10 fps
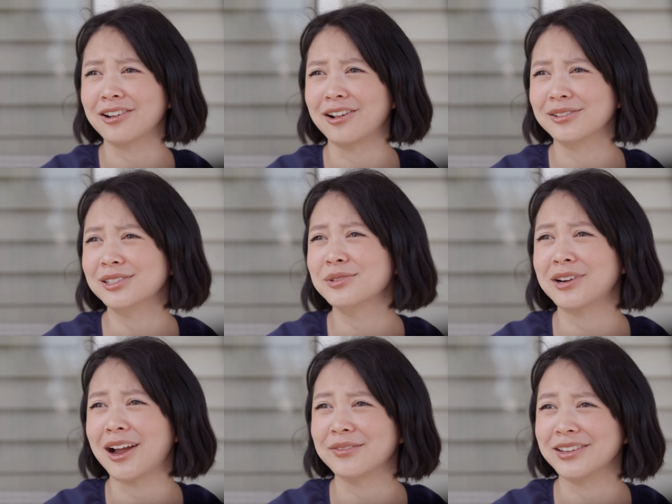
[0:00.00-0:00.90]
at all. I was super
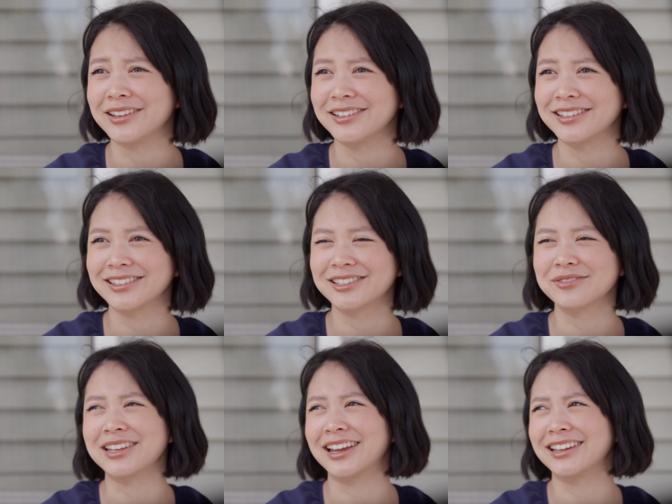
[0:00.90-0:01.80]
happy to
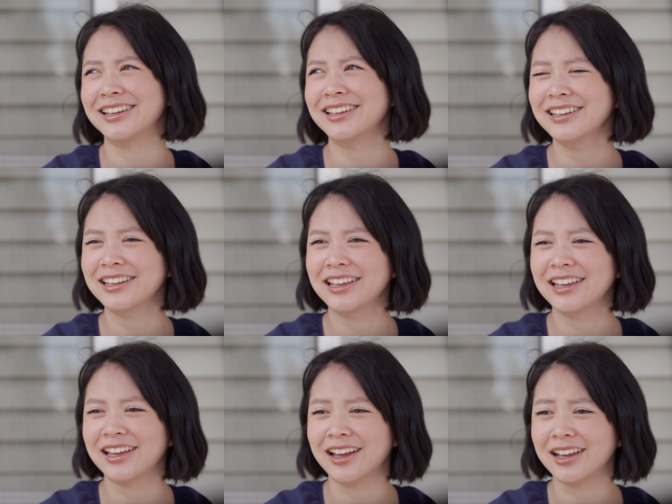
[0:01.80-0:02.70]
be getting it.
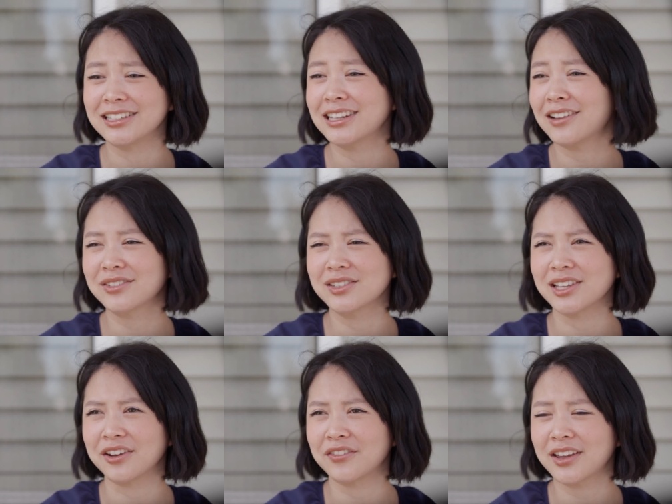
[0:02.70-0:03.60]
I did have some
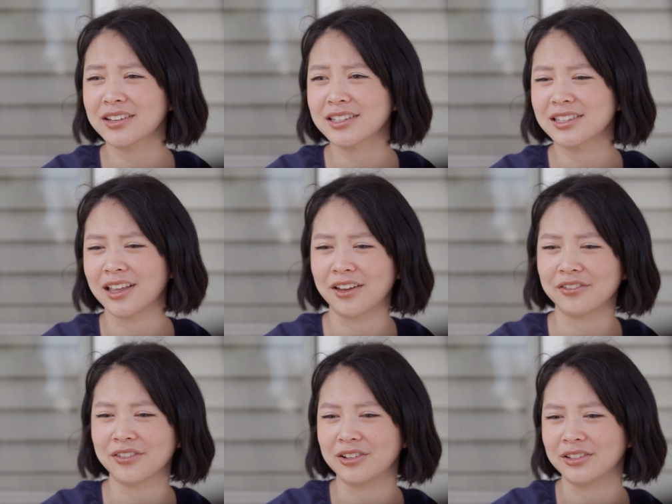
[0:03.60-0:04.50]
side effects that
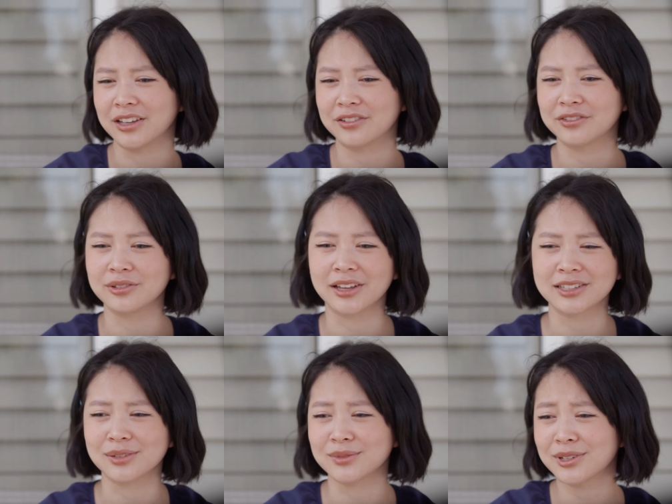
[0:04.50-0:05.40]
felt like
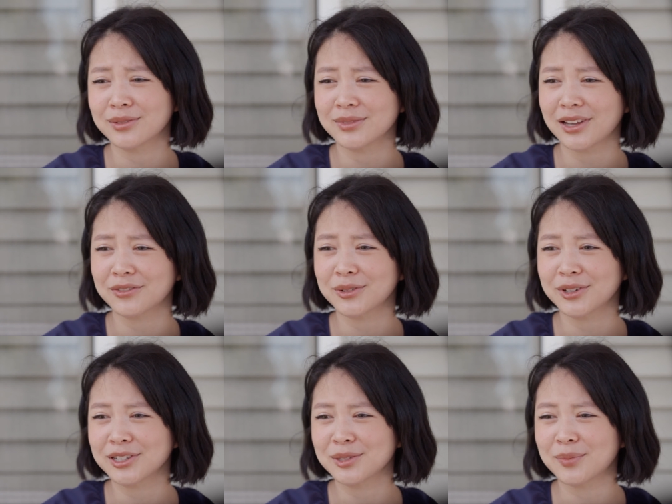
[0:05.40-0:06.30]
flu-like symptoms
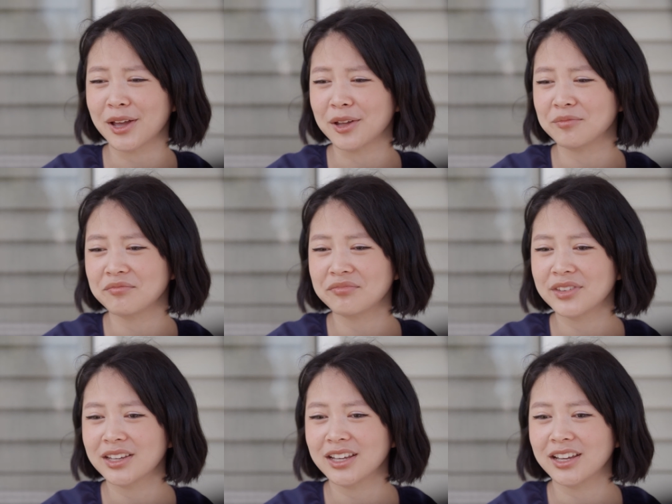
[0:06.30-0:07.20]
afterwards, but
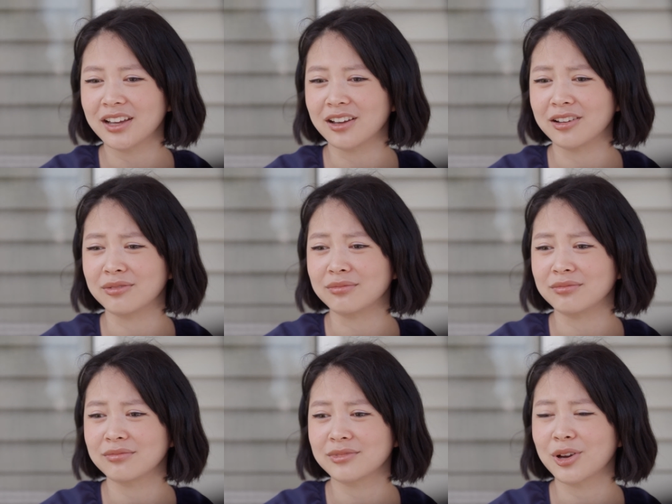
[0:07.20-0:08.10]

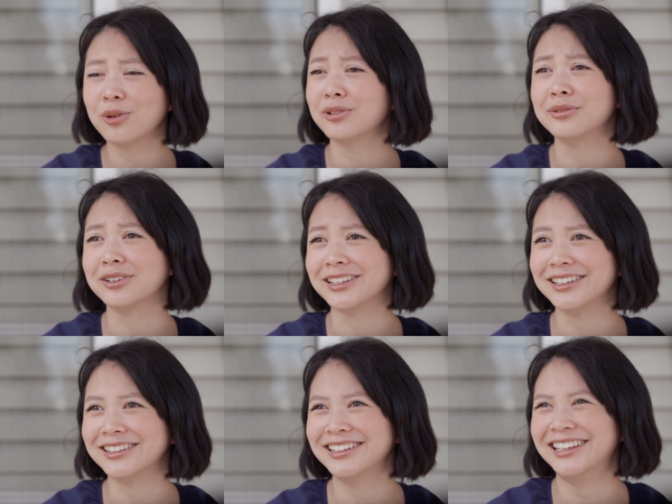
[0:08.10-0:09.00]
totally worth
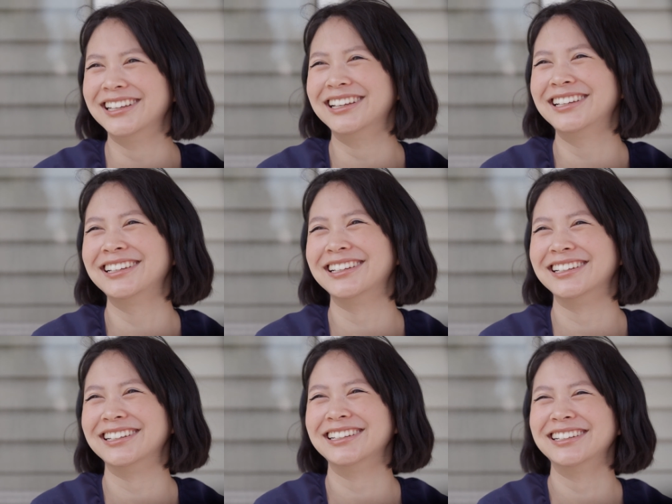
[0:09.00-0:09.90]
it.